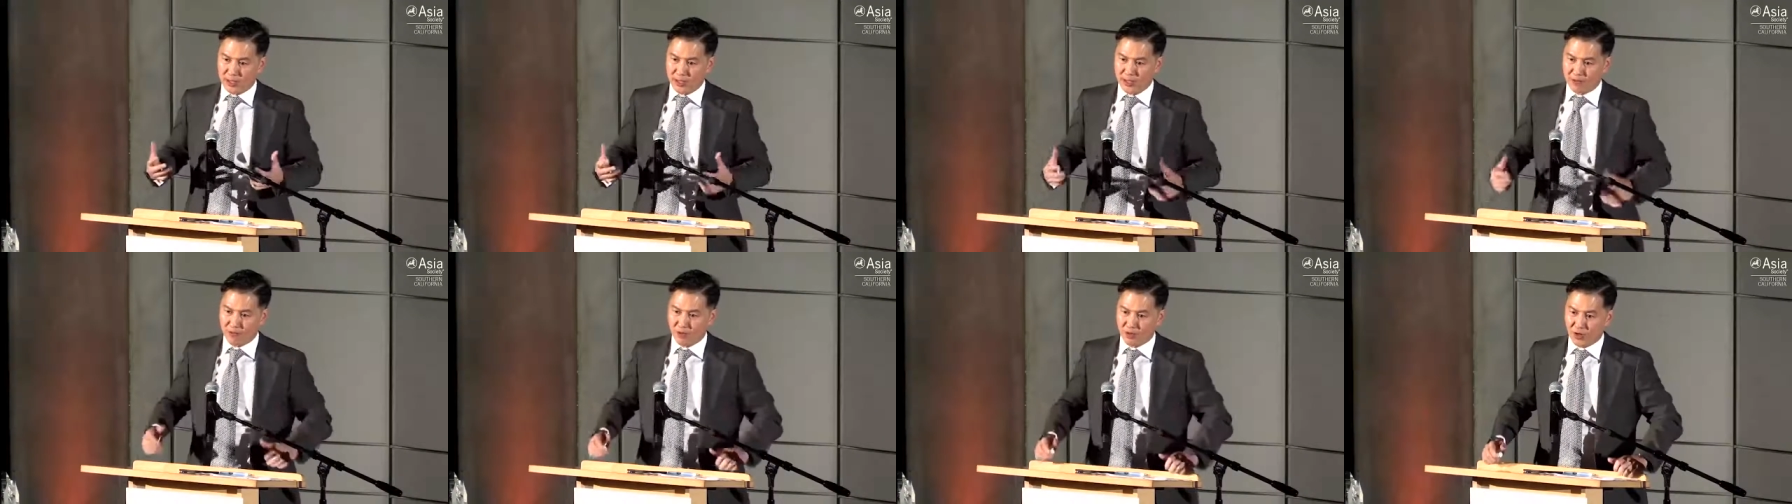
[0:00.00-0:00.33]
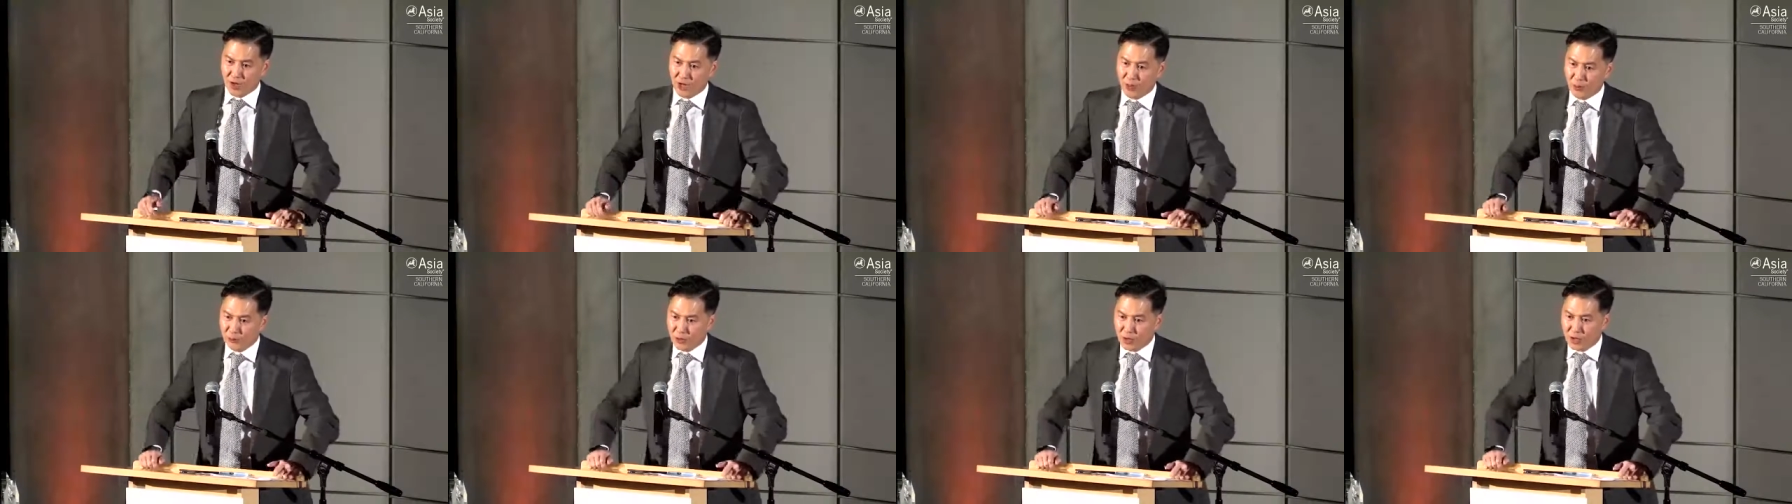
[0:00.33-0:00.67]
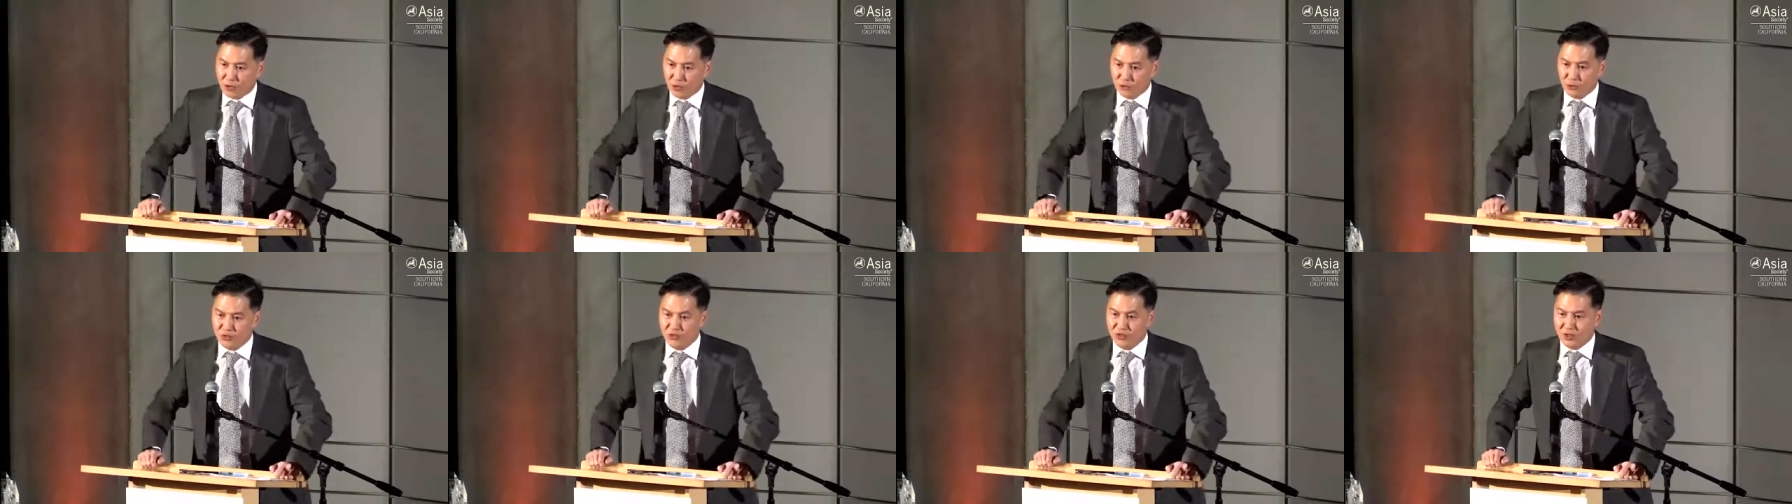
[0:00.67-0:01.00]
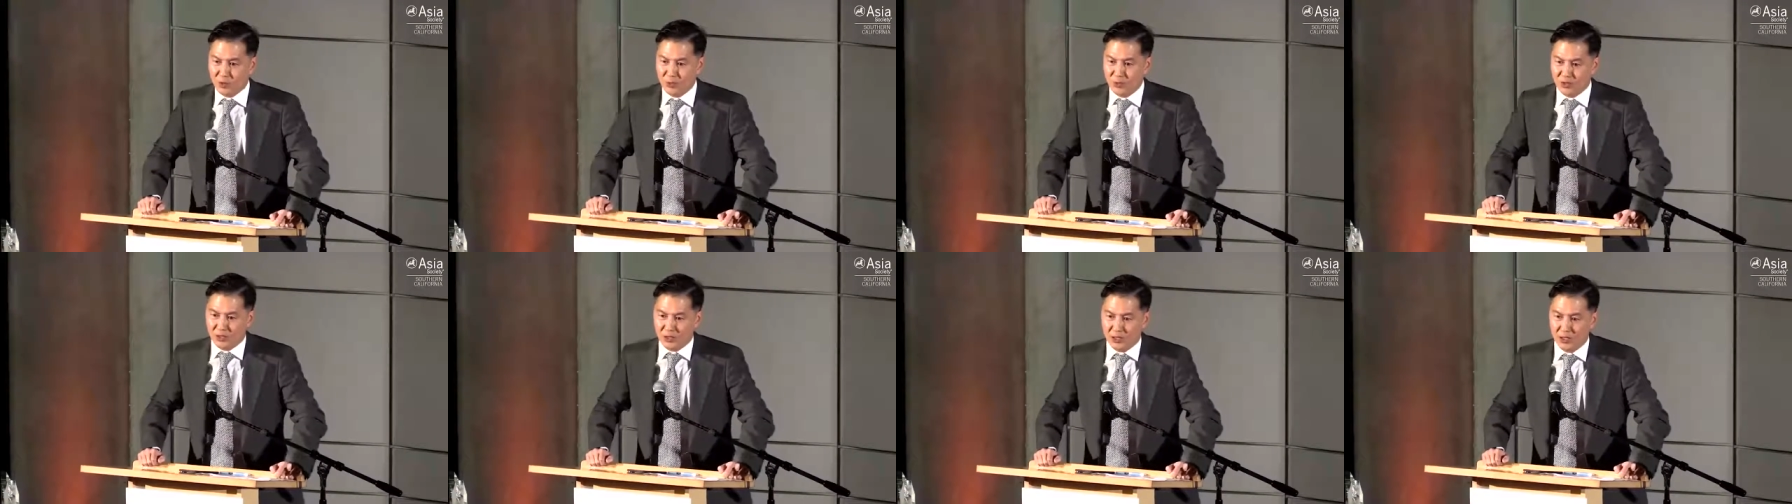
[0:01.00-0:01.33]
If you come here, do
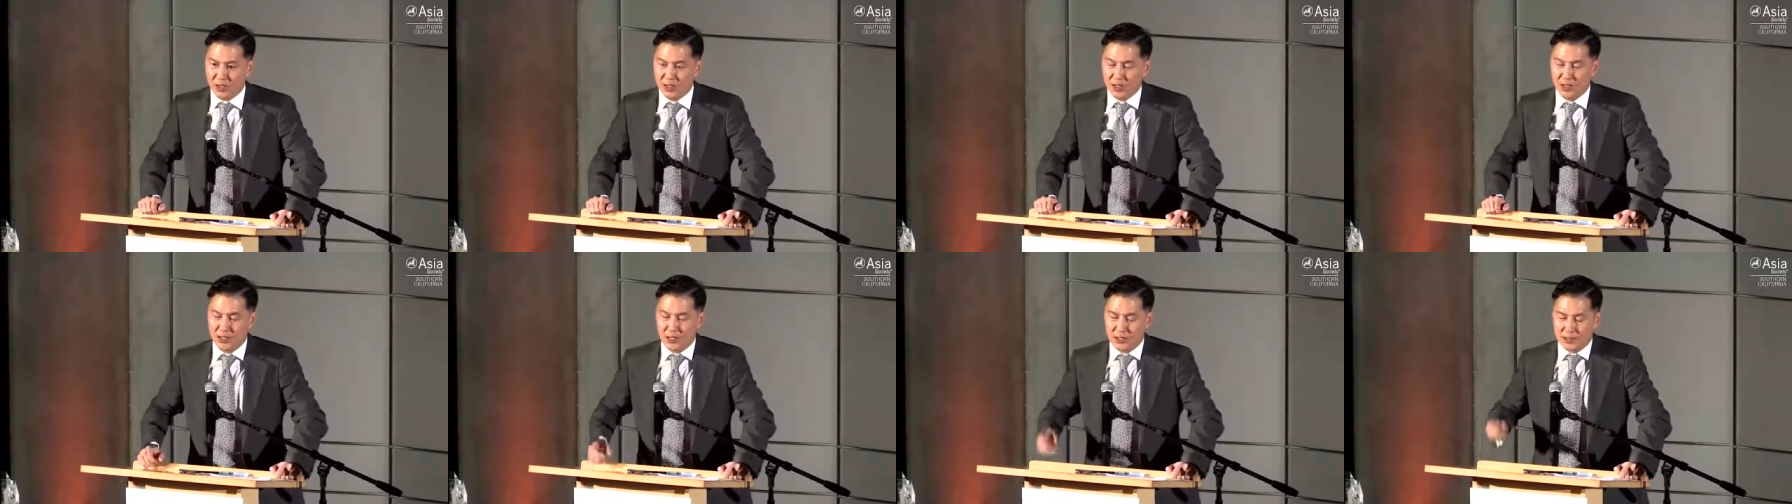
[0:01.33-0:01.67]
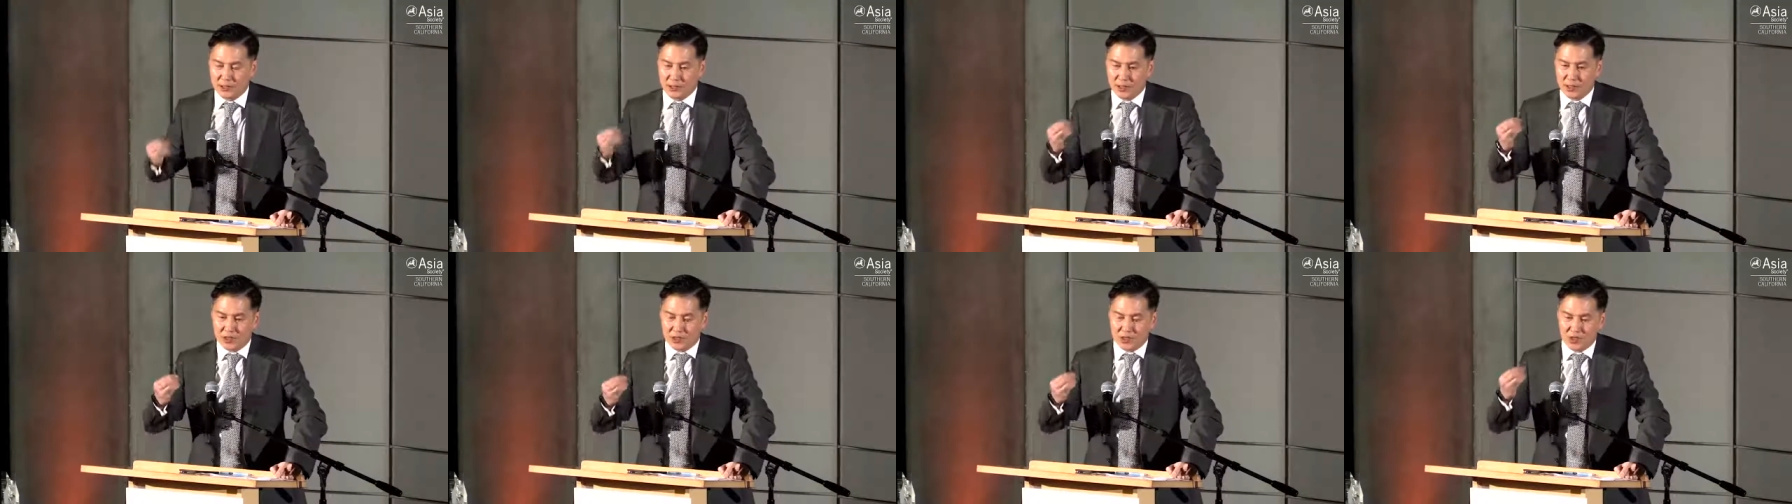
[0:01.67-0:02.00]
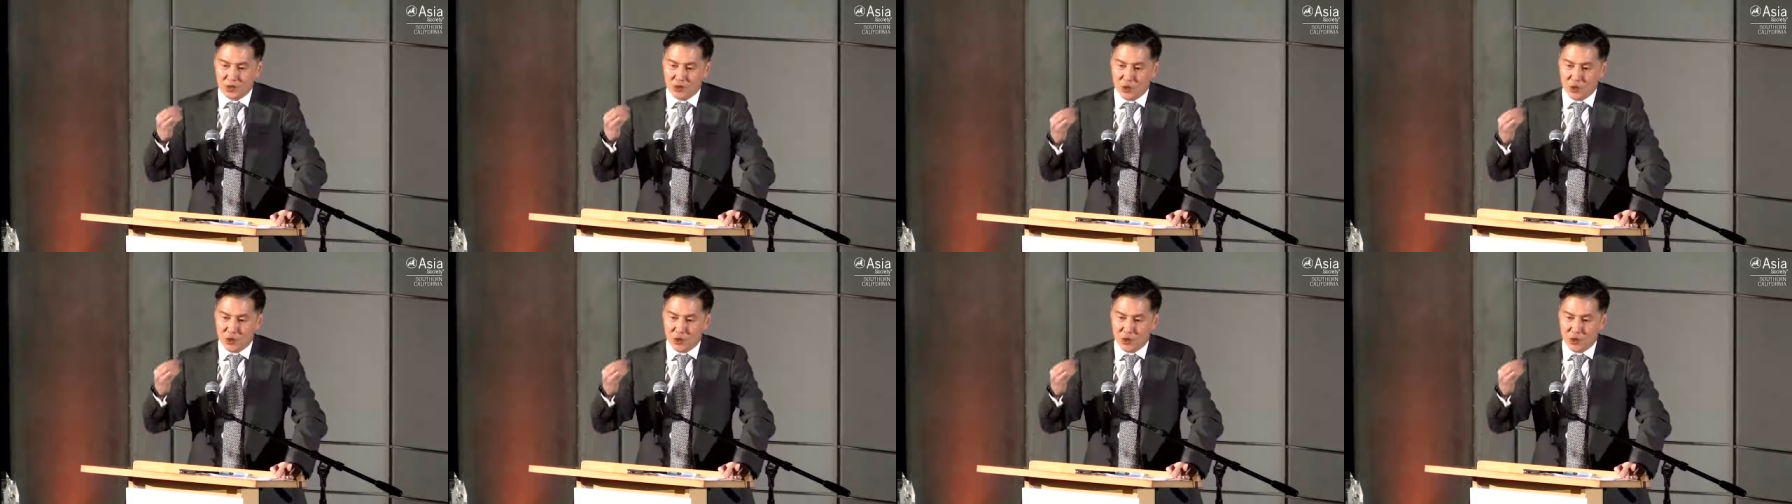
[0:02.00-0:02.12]
something that the